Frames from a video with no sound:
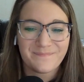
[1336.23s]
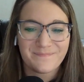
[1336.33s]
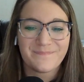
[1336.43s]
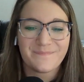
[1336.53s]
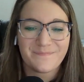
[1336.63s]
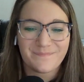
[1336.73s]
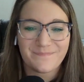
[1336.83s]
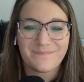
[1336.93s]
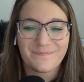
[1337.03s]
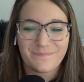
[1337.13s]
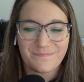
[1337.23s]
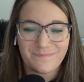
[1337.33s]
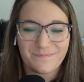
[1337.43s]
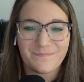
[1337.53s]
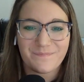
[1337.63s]

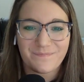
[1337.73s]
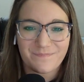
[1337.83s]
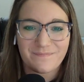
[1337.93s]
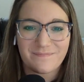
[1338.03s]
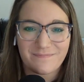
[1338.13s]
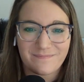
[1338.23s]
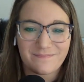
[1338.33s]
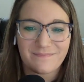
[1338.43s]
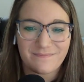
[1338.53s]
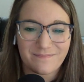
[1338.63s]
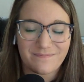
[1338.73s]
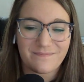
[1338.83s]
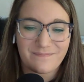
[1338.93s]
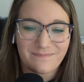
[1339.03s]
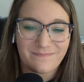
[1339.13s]

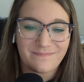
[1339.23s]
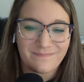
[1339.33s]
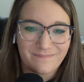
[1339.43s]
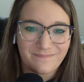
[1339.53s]
This person isn't speaking.